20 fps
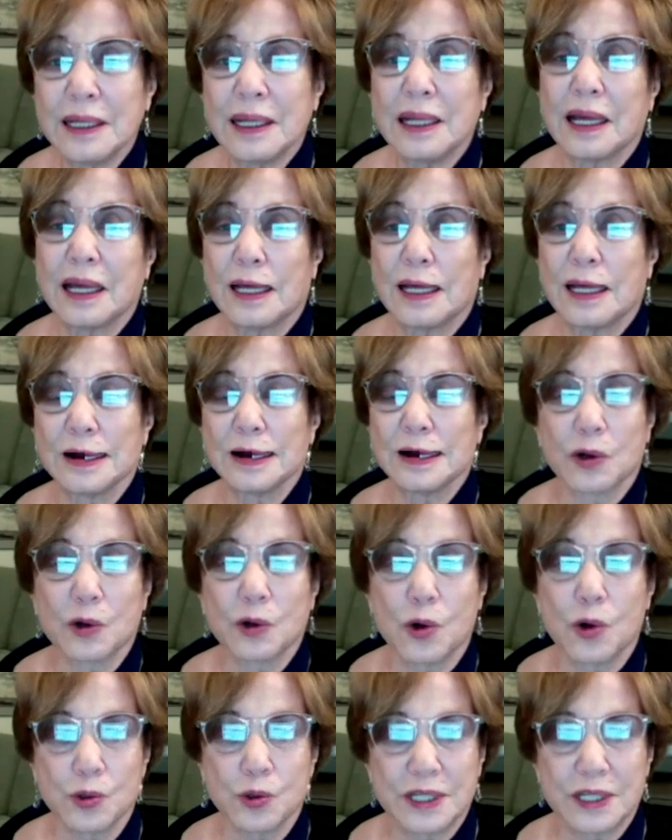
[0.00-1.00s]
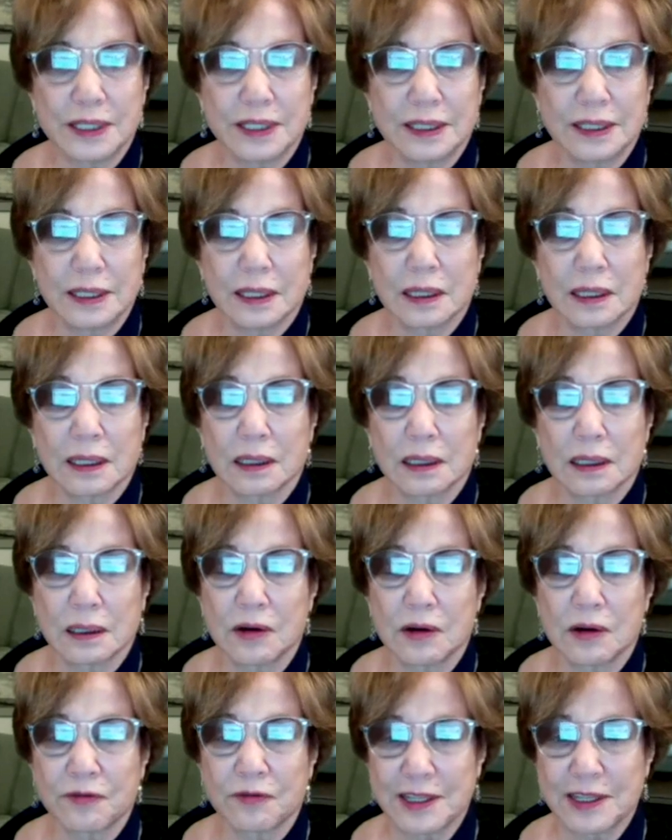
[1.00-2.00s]
on the Houthi uh,
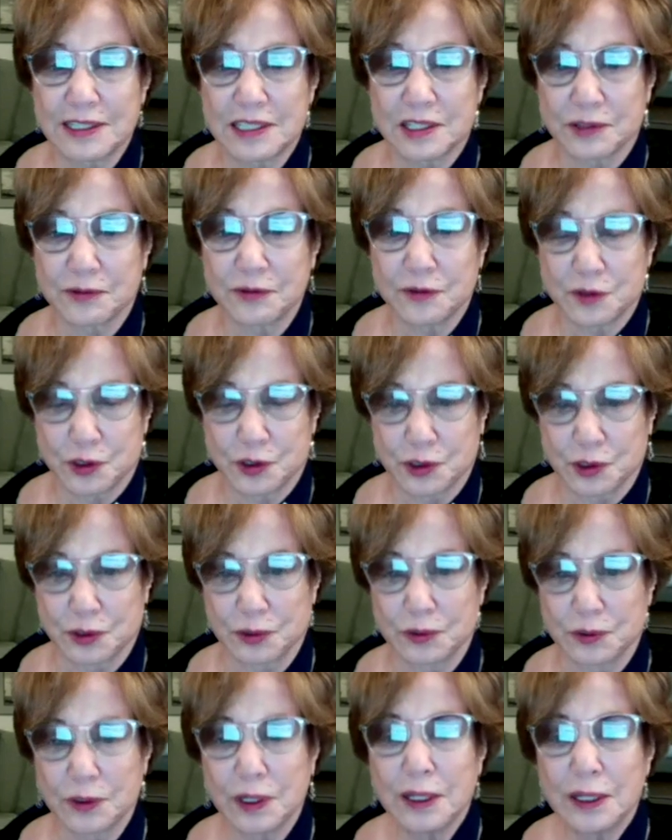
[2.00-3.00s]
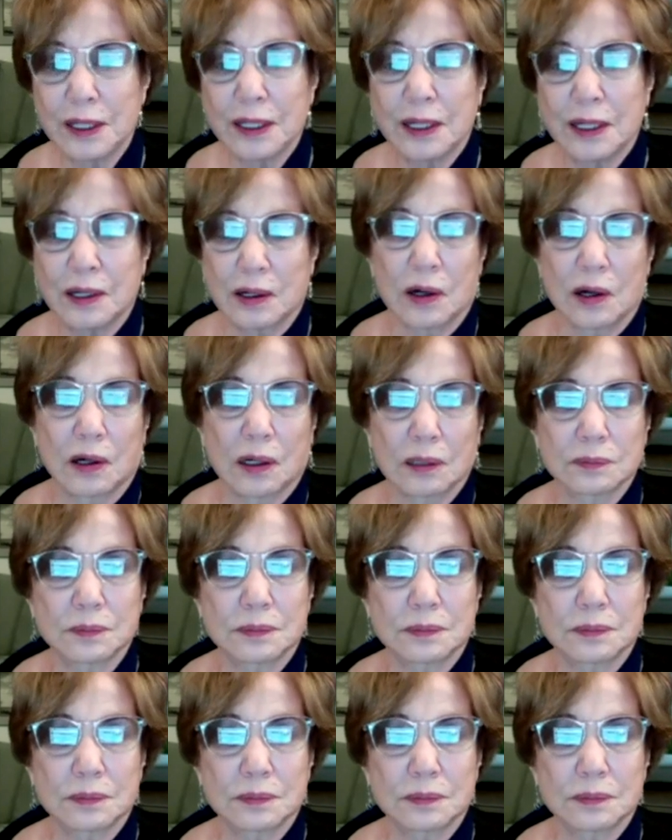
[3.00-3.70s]
offensive to uh,